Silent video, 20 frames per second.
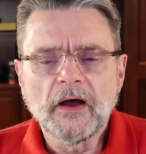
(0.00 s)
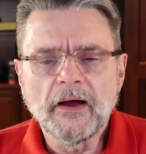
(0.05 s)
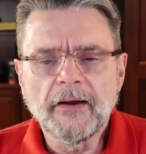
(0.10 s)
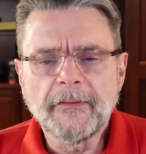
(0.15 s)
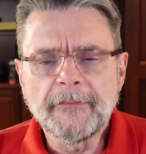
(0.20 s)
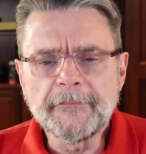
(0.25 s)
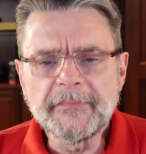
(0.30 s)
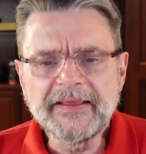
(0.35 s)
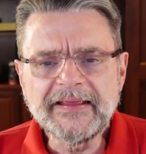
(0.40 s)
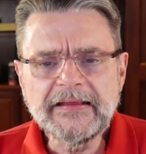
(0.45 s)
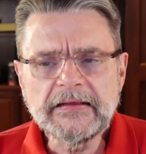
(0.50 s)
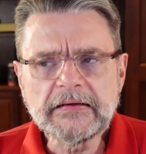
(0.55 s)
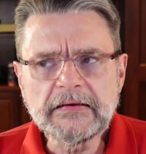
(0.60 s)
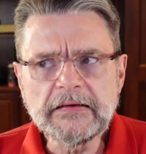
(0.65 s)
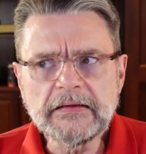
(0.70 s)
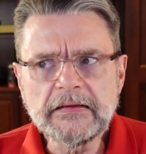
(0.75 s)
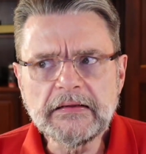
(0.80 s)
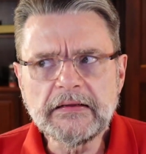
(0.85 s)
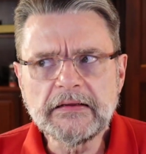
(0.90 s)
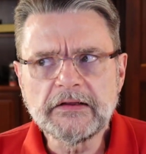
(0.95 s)
Um,
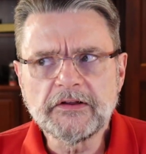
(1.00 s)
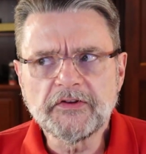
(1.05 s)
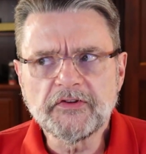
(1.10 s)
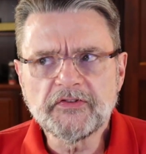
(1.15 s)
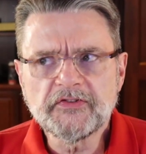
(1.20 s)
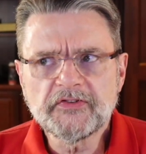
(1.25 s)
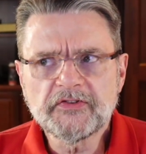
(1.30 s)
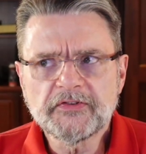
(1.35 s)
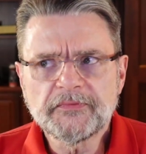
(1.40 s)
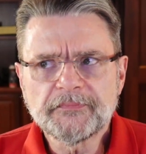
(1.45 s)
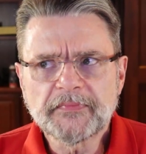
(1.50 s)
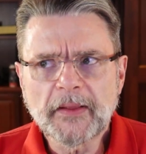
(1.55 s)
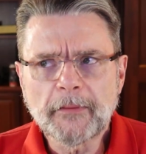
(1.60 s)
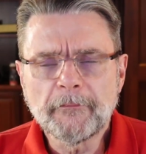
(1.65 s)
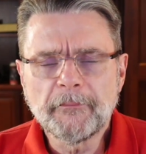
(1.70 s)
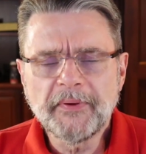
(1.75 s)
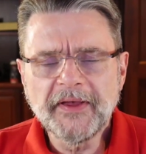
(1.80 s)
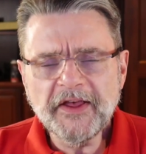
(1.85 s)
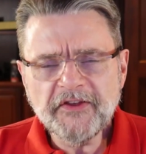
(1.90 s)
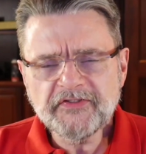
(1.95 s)
it is
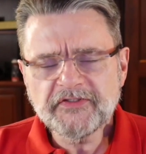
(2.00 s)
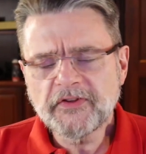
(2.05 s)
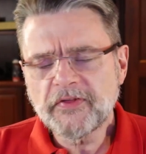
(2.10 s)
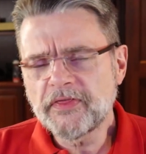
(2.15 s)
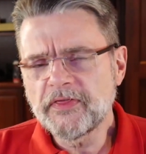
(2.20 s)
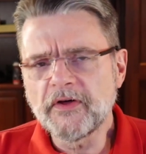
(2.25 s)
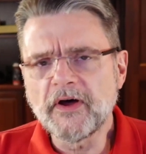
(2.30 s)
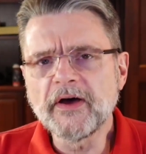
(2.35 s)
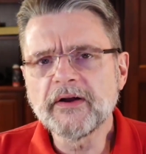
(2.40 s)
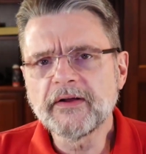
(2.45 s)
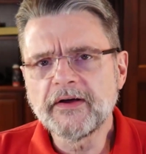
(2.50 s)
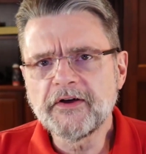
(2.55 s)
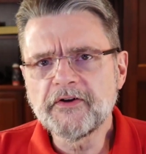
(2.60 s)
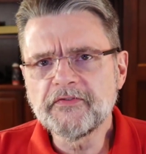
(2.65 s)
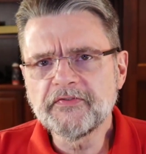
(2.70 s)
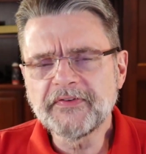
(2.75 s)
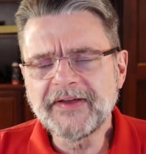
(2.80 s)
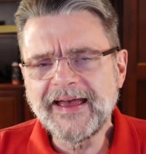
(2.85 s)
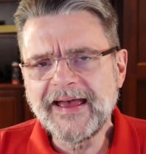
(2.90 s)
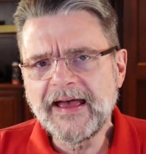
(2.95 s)
best thought
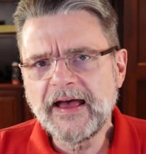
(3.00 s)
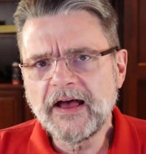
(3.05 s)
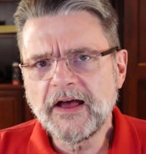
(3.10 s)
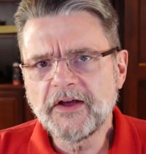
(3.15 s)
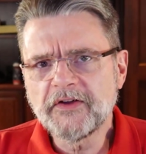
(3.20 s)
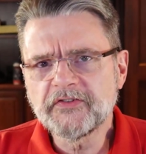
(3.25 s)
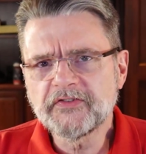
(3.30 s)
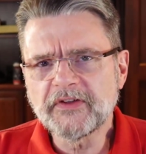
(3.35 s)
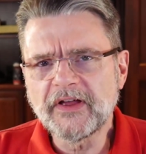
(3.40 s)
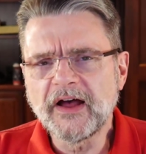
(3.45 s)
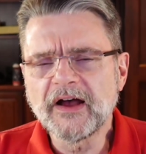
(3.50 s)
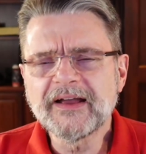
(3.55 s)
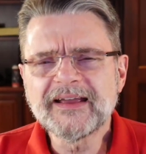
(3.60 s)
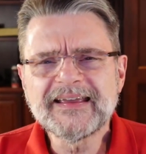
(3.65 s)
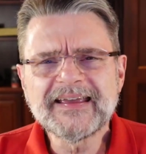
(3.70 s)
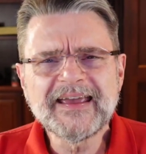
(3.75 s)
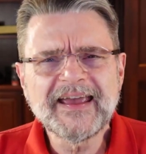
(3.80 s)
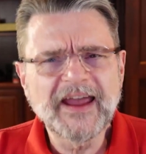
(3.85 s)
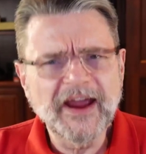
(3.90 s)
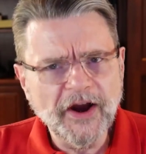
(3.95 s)
of as a
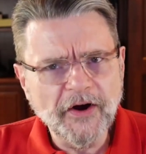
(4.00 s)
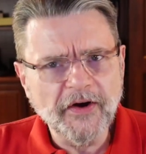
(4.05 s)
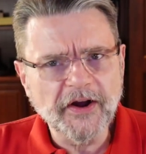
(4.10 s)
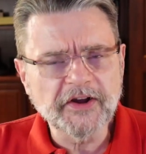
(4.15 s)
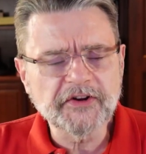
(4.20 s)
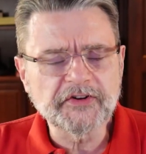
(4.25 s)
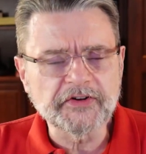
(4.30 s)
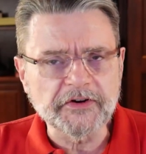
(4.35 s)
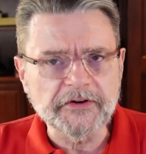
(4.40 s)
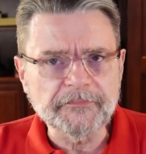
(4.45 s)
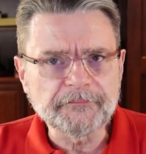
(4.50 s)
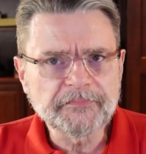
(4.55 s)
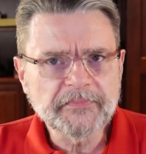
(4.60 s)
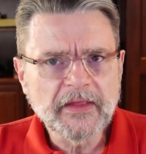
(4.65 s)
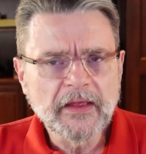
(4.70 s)
character.